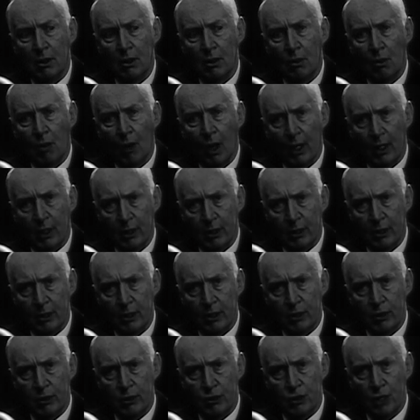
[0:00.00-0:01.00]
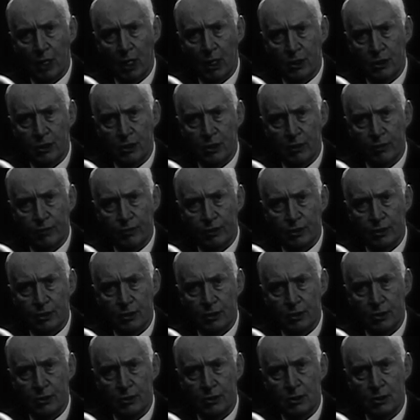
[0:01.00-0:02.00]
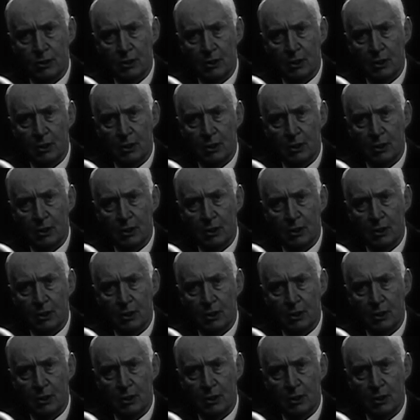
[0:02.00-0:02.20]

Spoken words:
why he needs our services.